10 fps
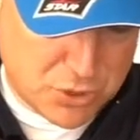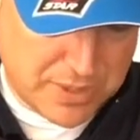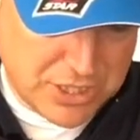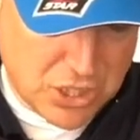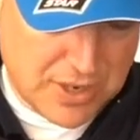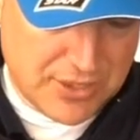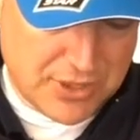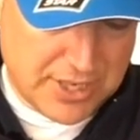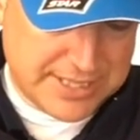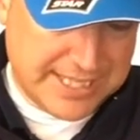between
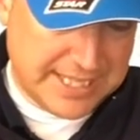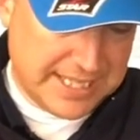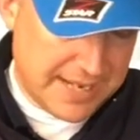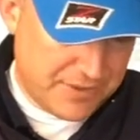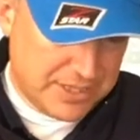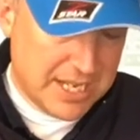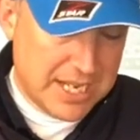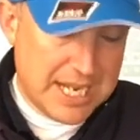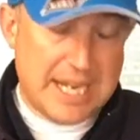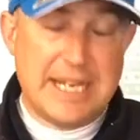9:30 and 11.
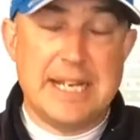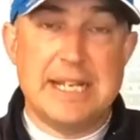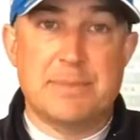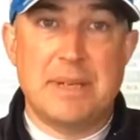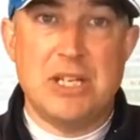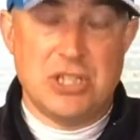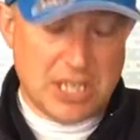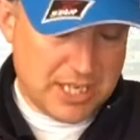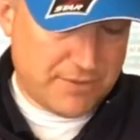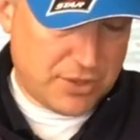And the
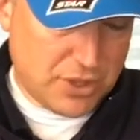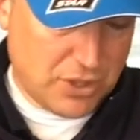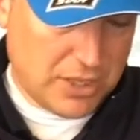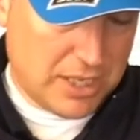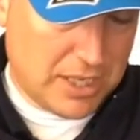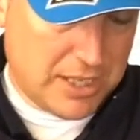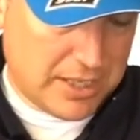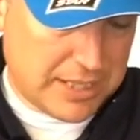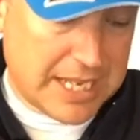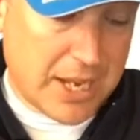NSPGA have got
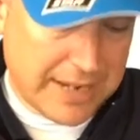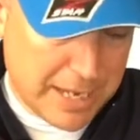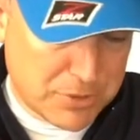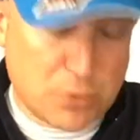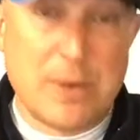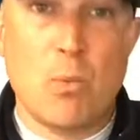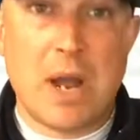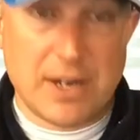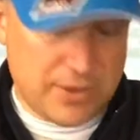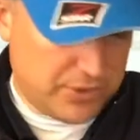they're going out between
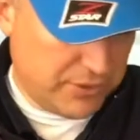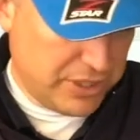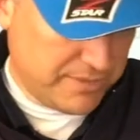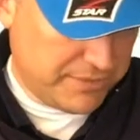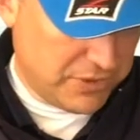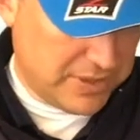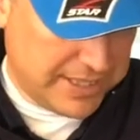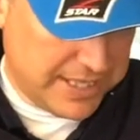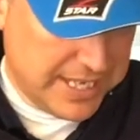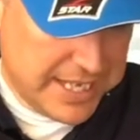1 and 3 on
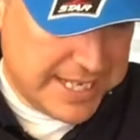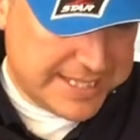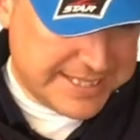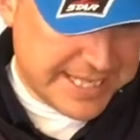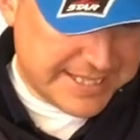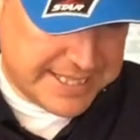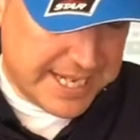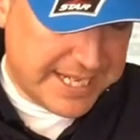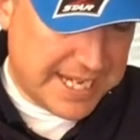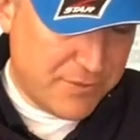Friday.
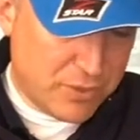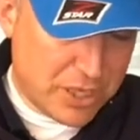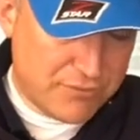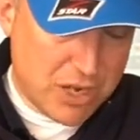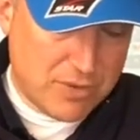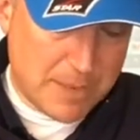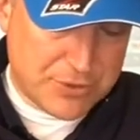Saturday the 8th, we've got a roll up